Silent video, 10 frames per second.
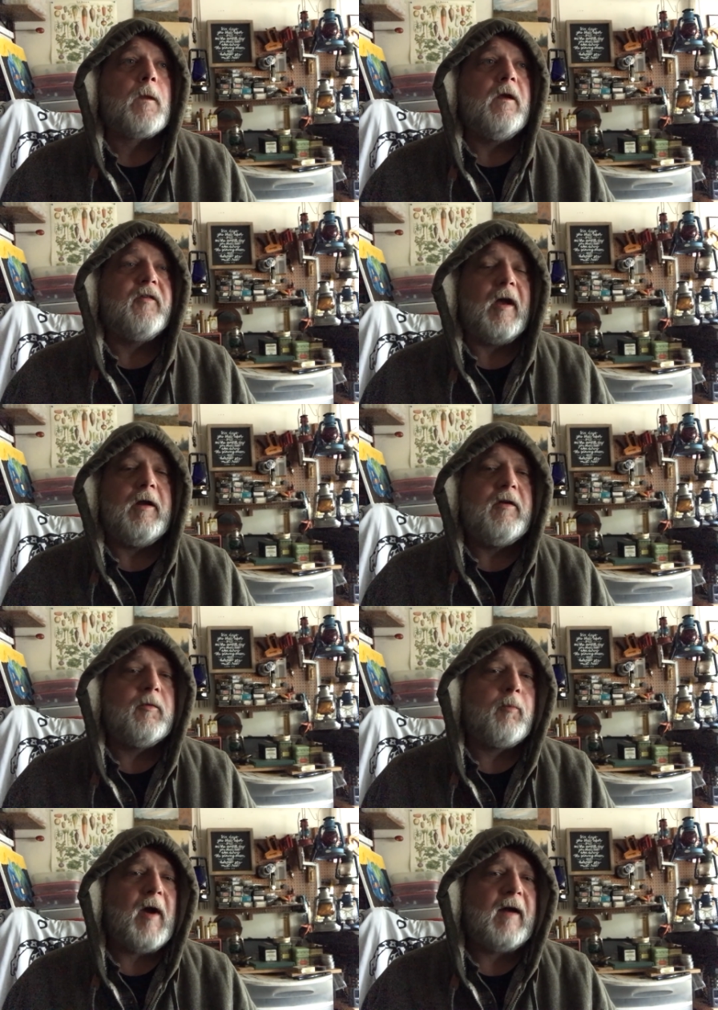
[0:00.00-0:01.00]
is I need
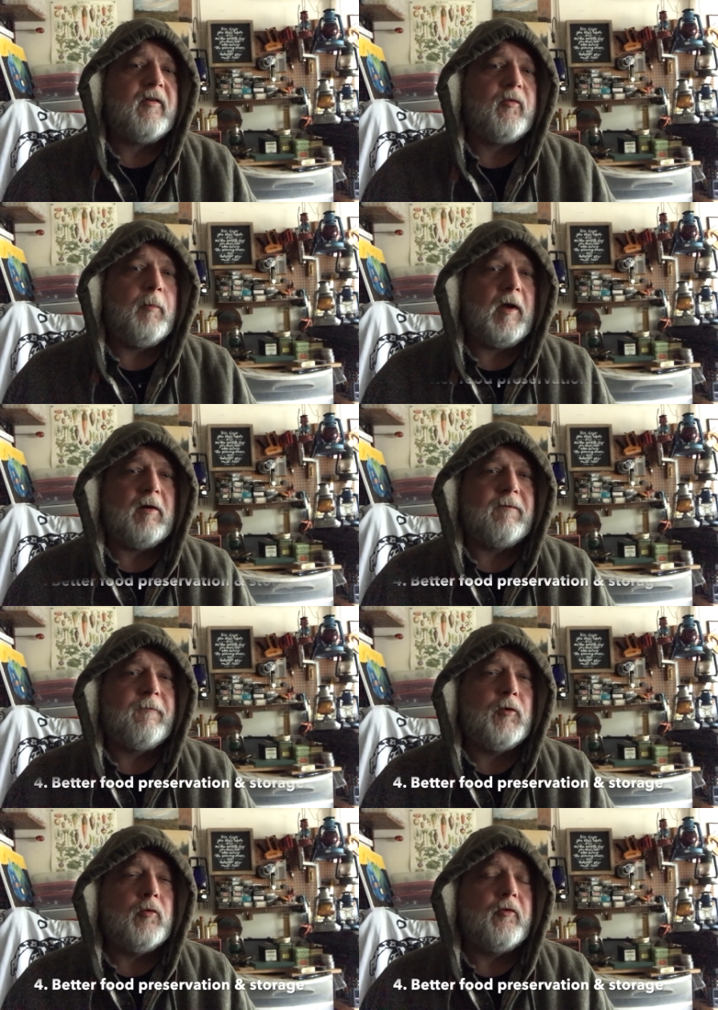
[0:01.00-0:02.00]
to practice better
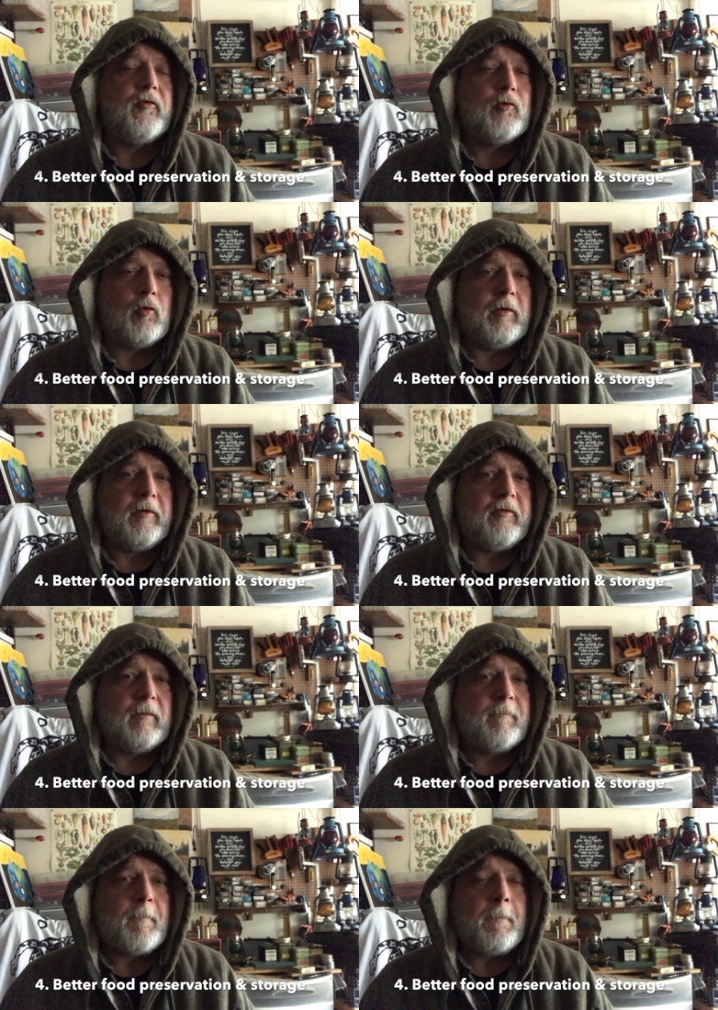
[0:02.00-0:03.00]
food storage.
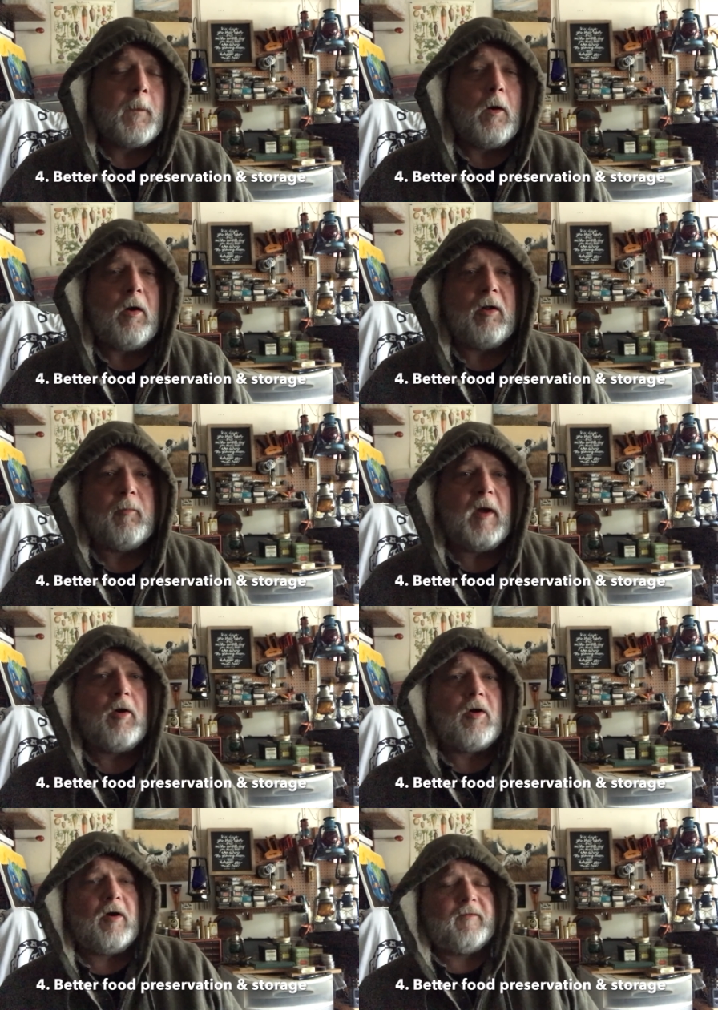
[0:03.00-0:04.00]
All of my
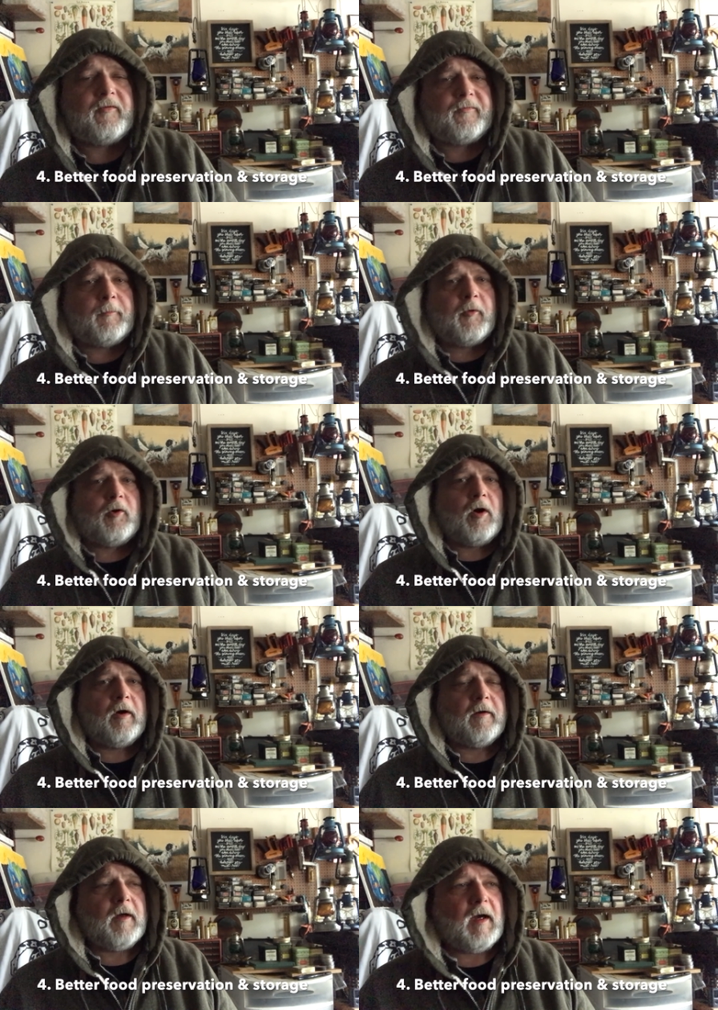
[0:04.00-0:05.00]
harvest from the
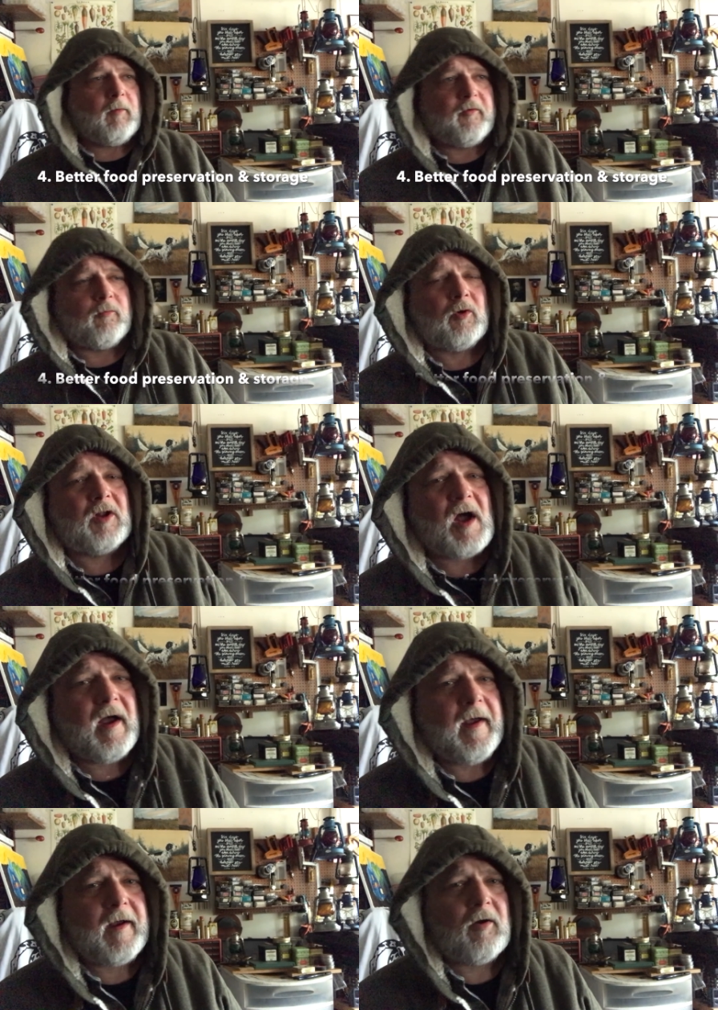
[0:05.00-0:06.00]
garden, I was
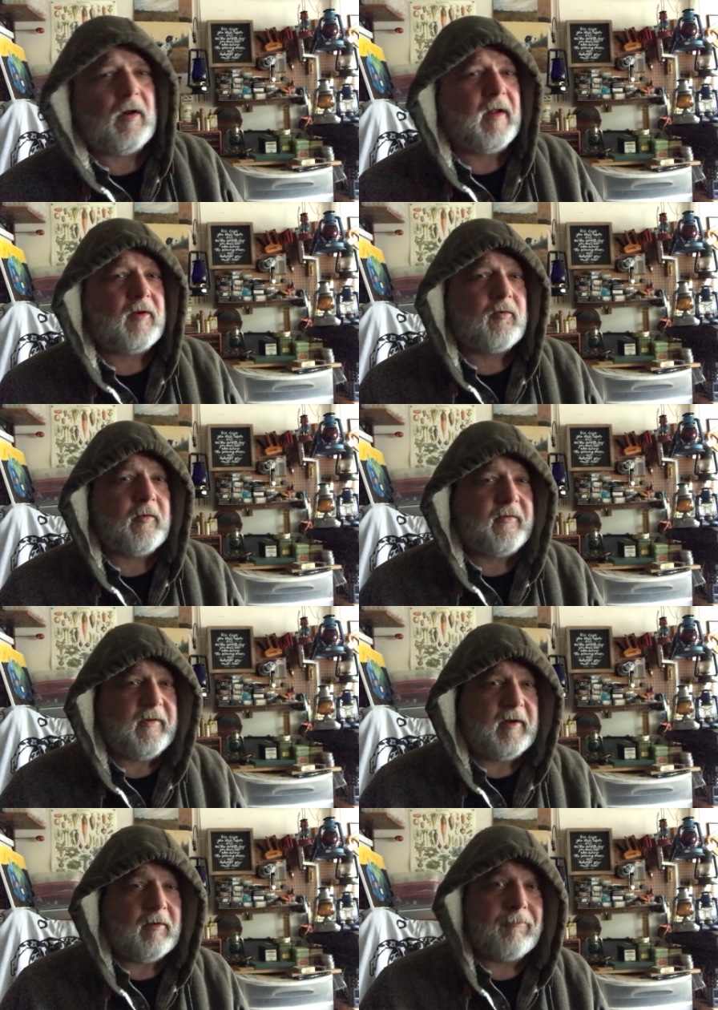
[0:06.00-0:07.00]
relying on
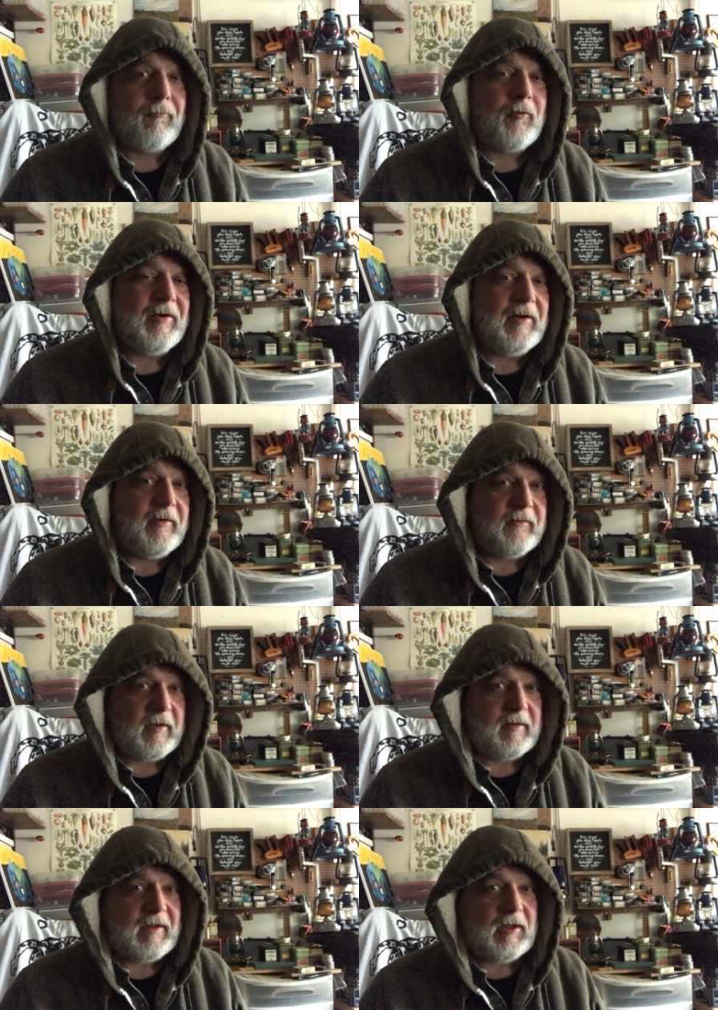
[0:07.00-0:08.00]
electricity to freeze
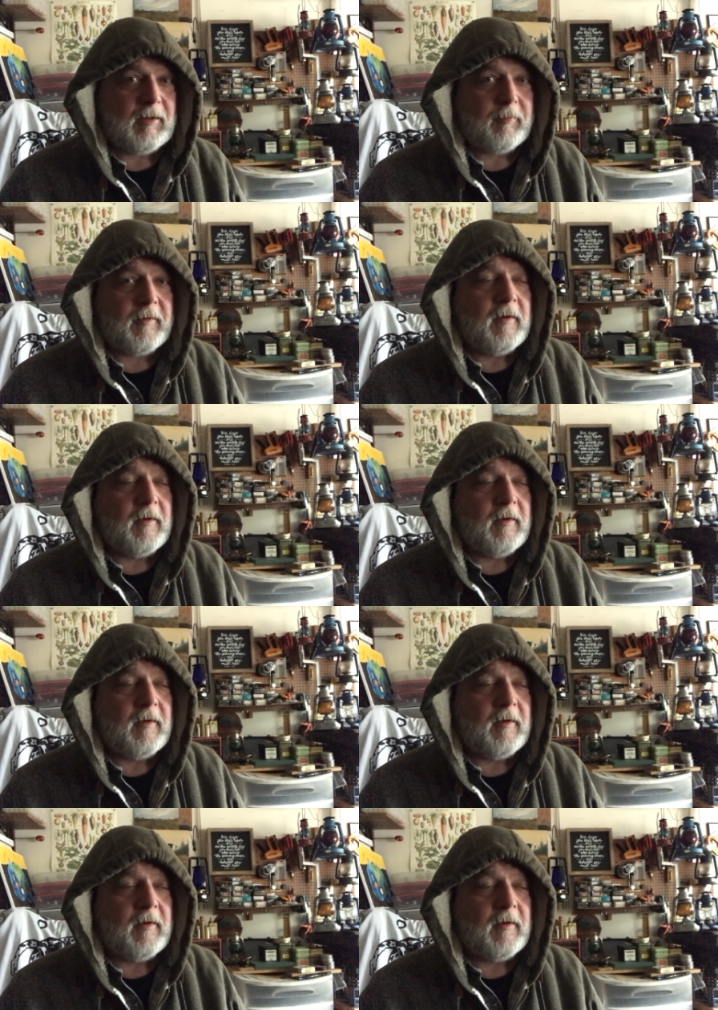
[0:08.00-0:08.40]
and keep.